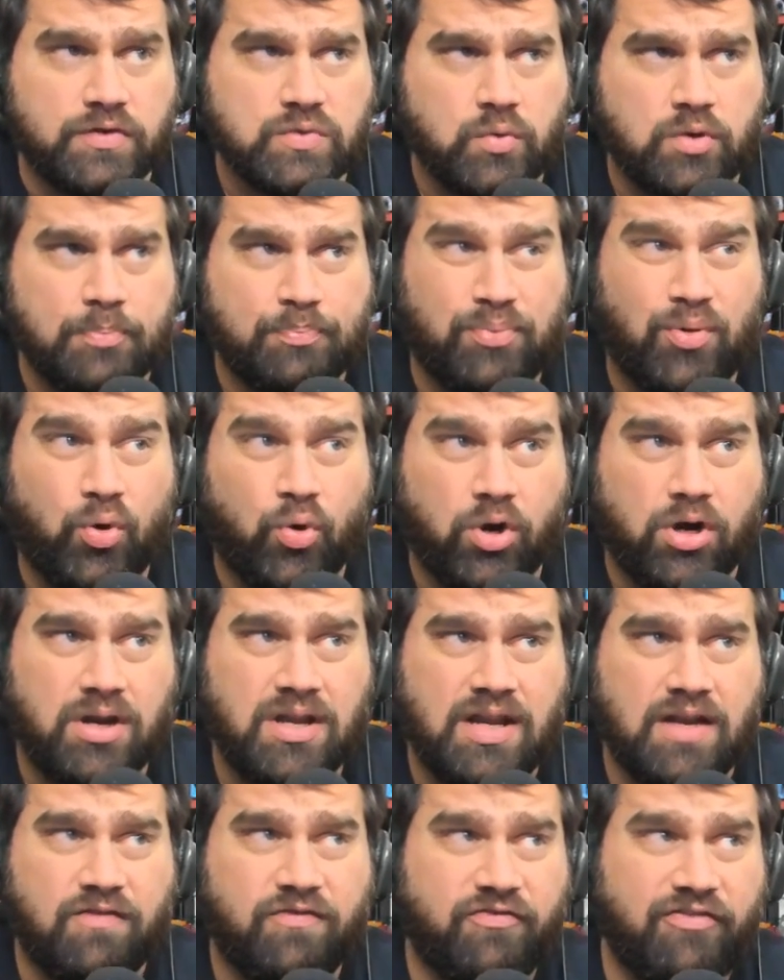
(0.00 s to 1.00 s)
Marvel's
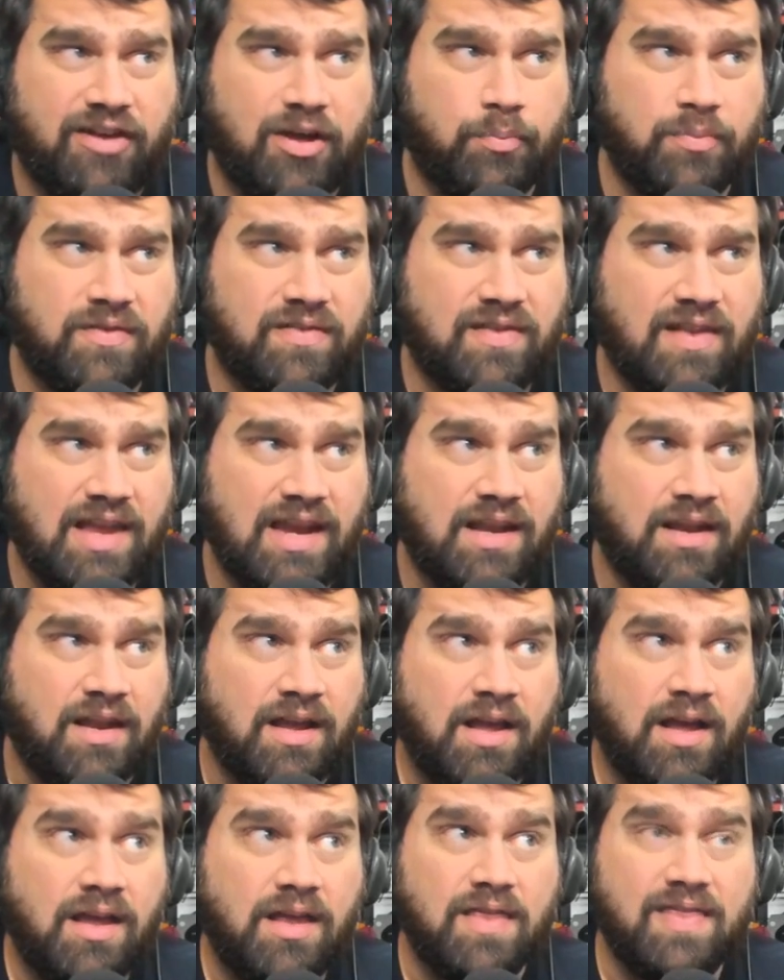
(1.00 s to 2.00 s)
reported film
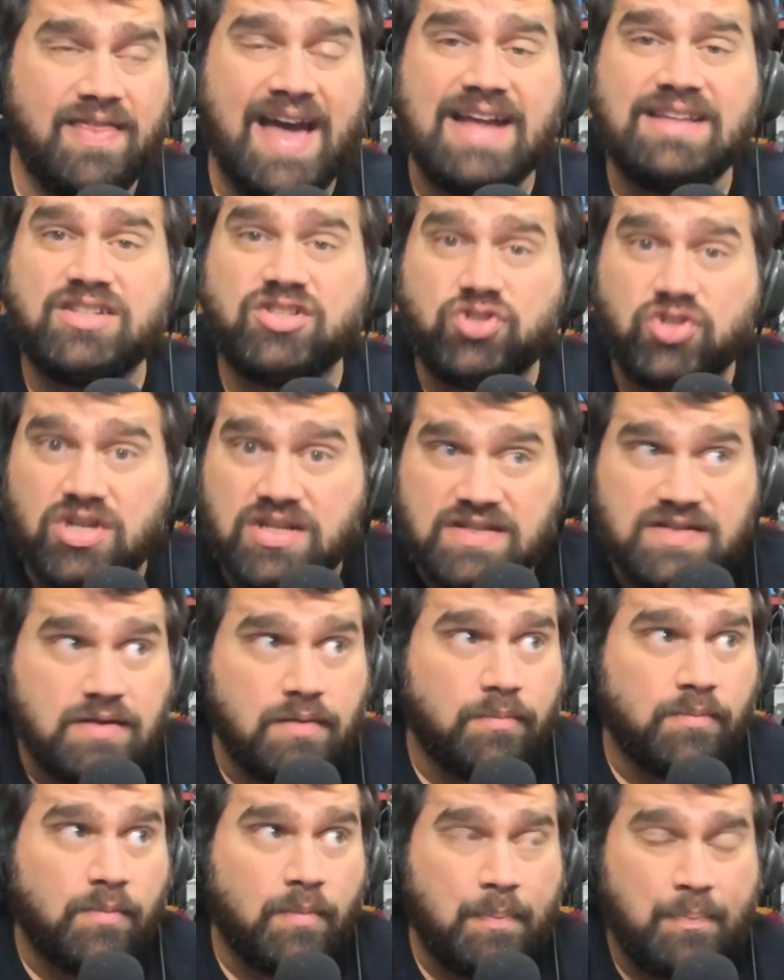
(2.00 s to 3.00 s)
slate, that's
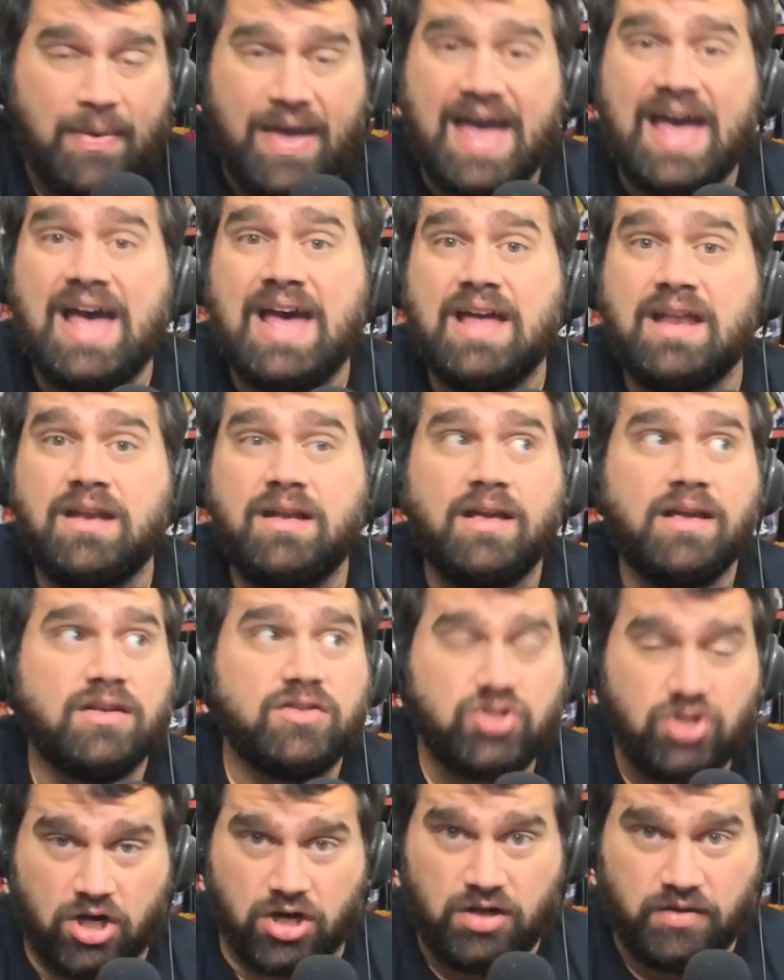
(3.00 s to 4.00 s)
just bad
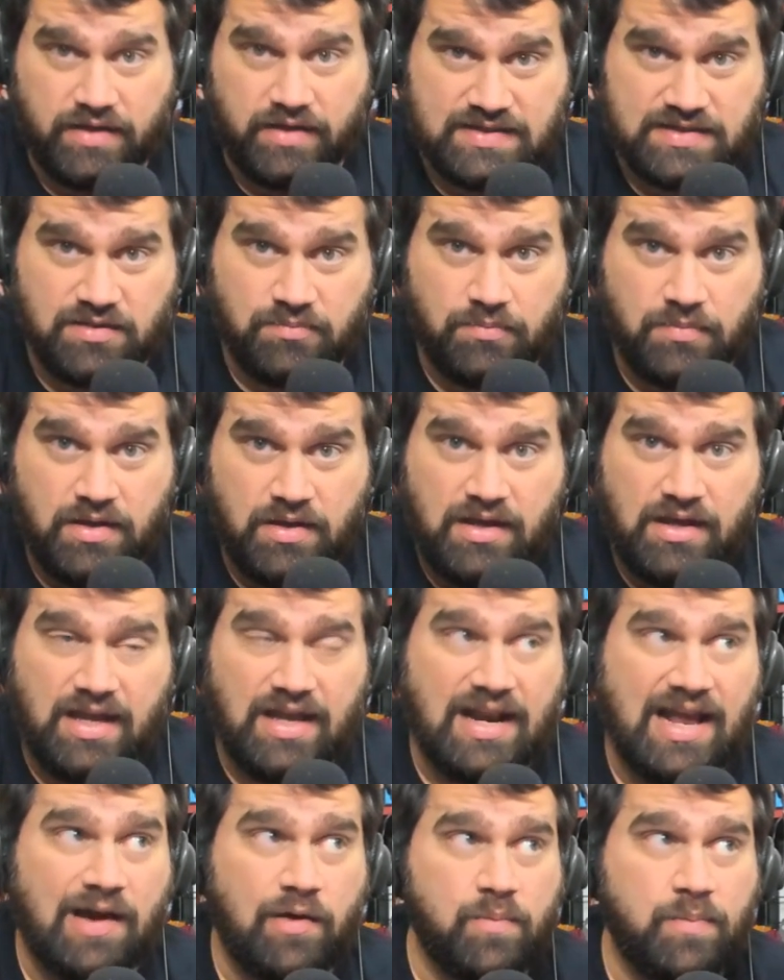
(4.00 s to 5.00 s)
journalism.
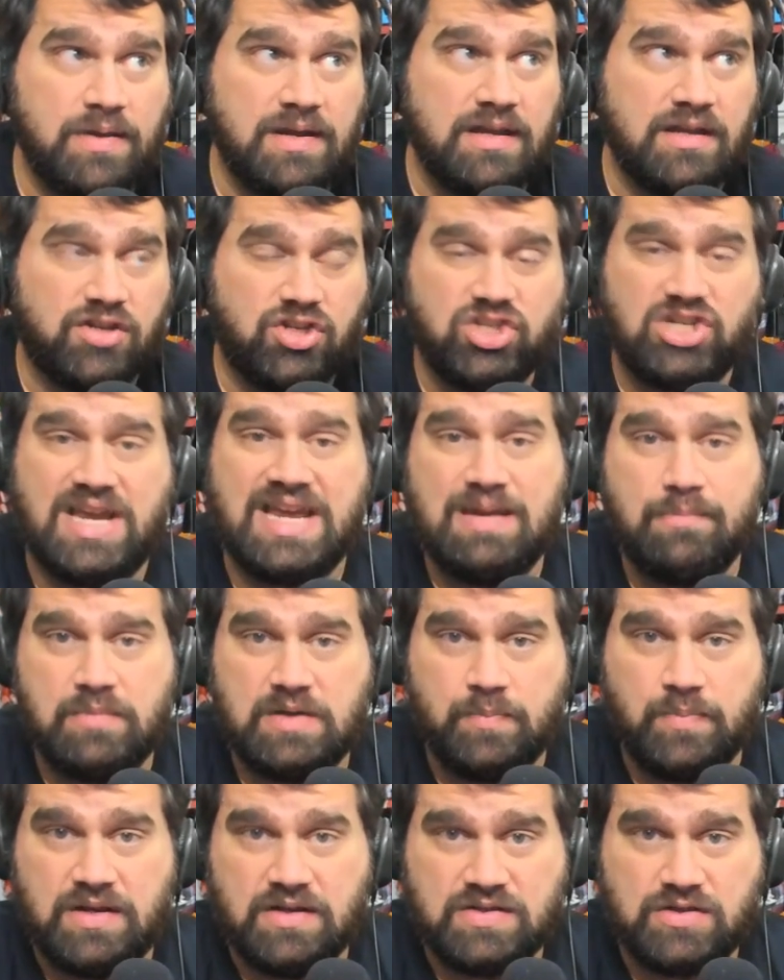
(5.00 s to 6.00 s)
And I would be
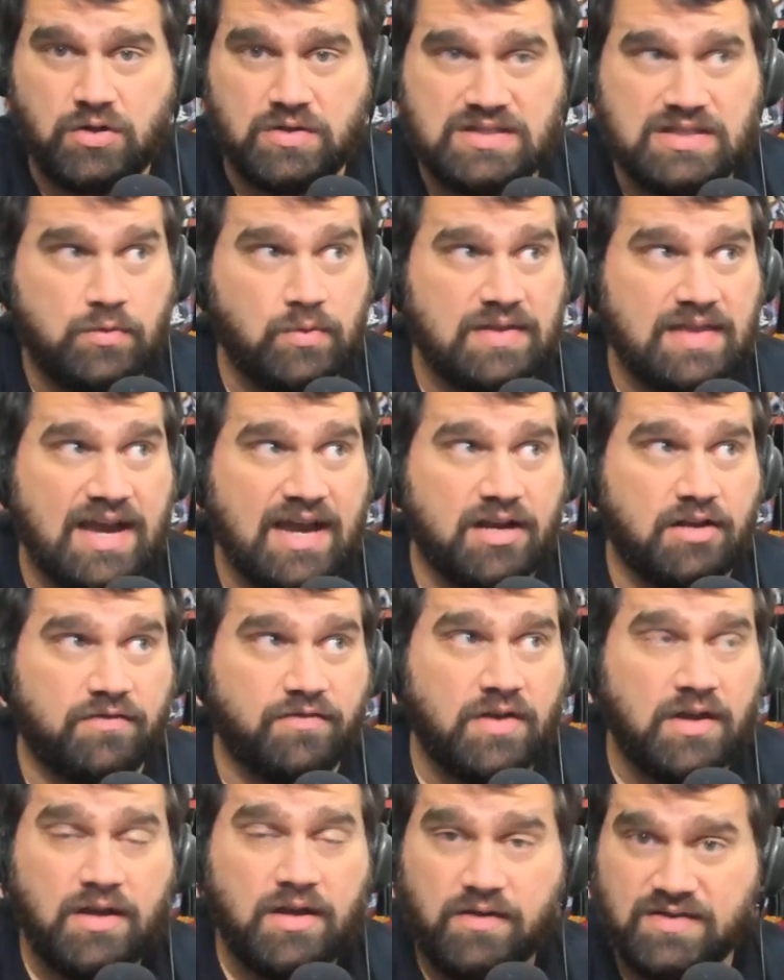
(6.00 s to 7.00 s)
ashamed to be associated with that
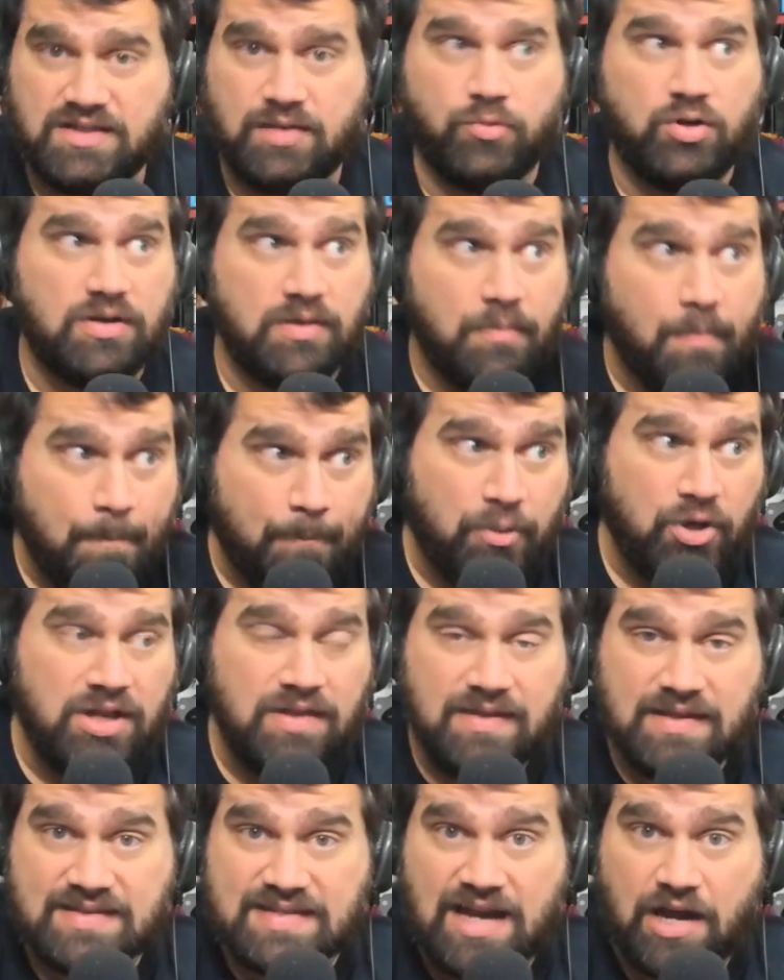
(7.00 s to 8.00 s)
of someone
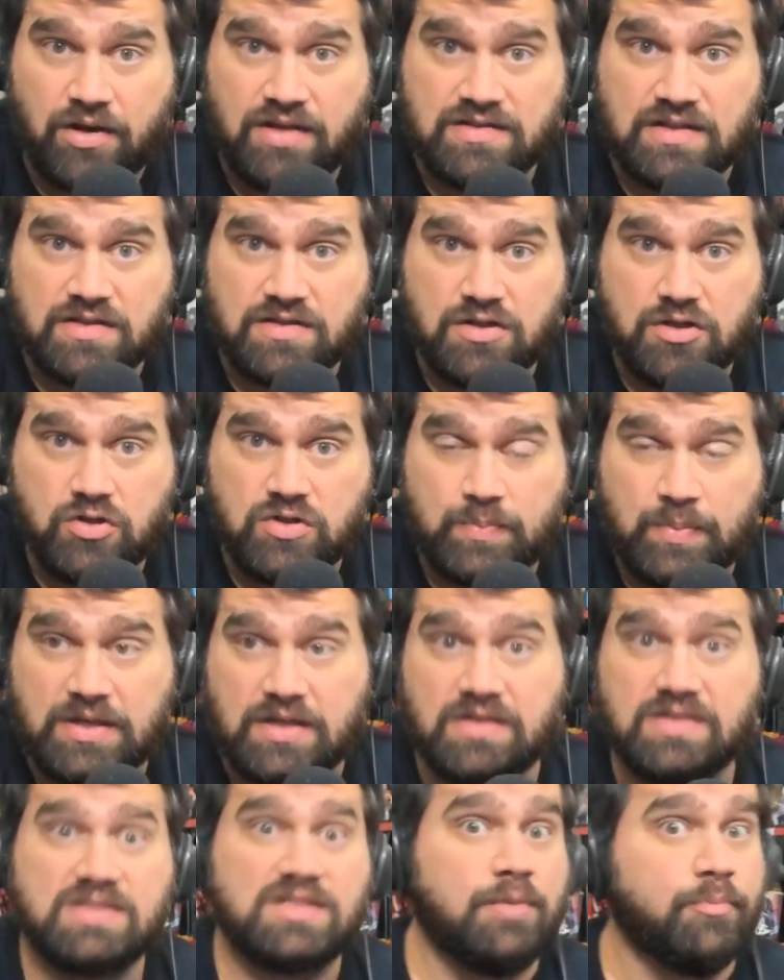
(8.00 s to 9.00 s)
putting this out as it's news
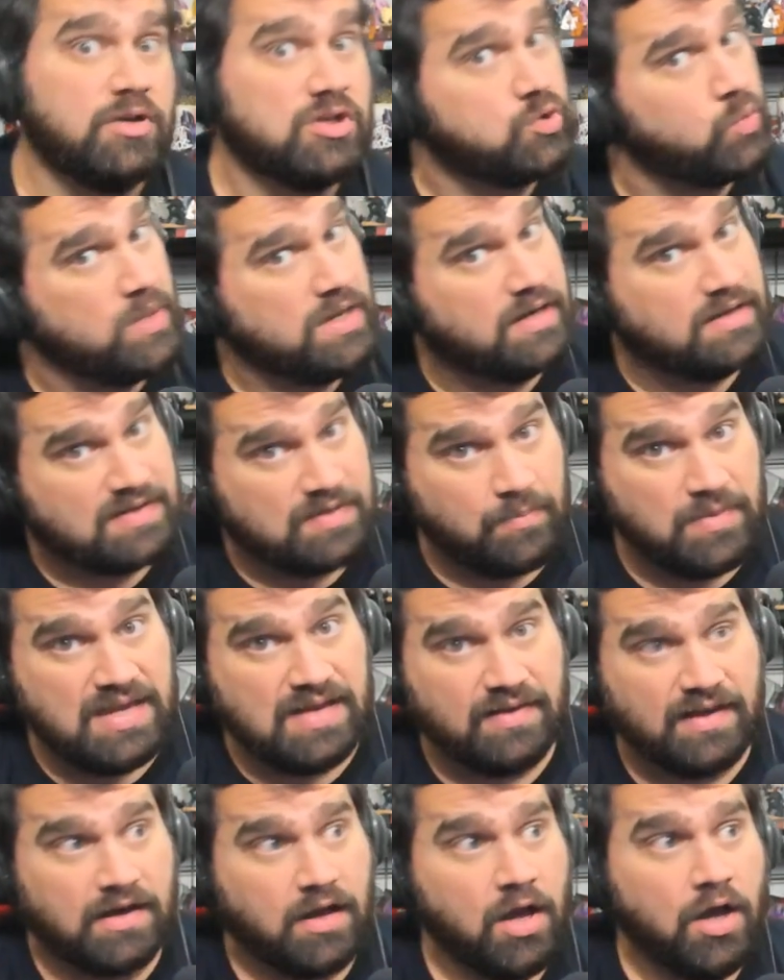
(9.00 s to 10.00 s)
because someone tweeted it to
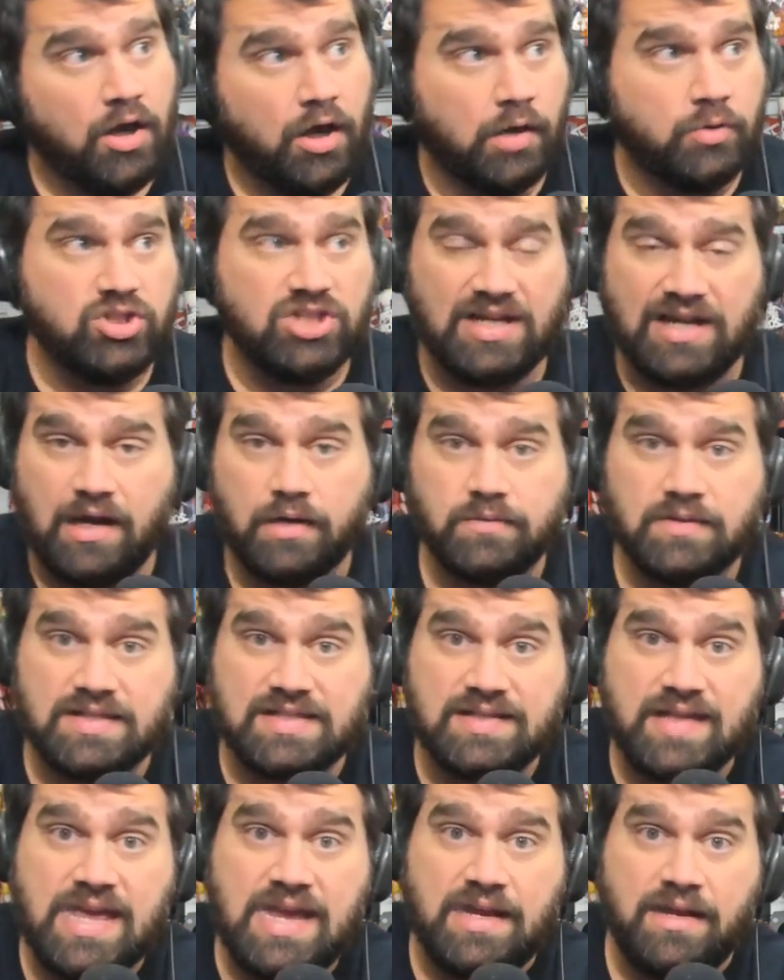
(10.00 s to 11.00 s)
me, like, oh, check out
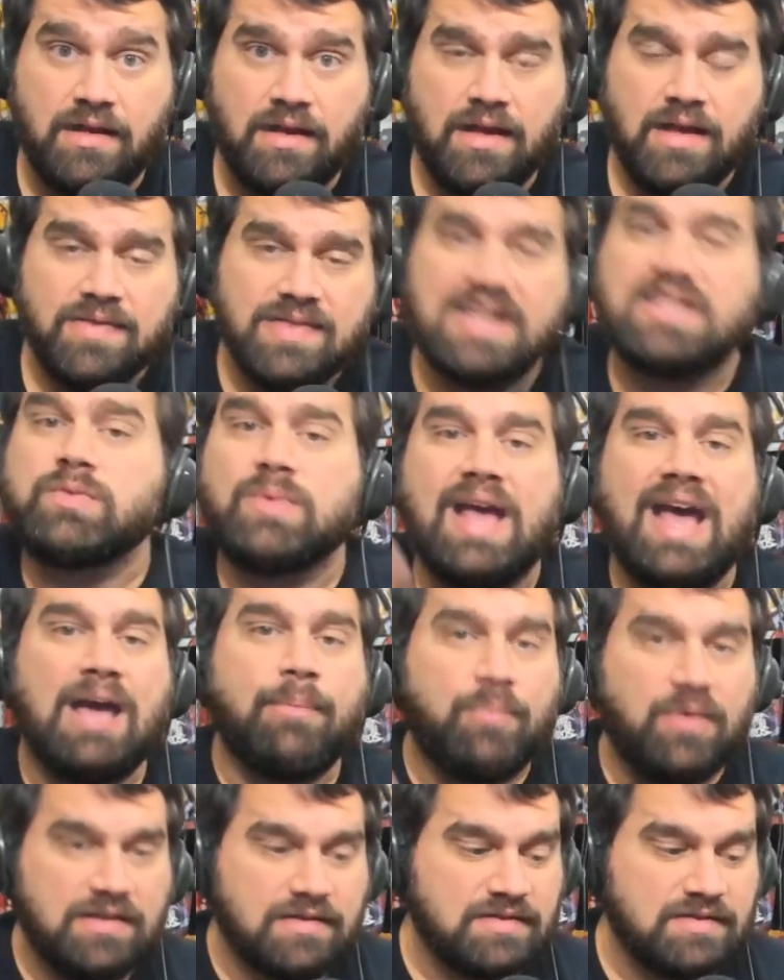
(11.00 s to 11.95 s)
the slate. That's what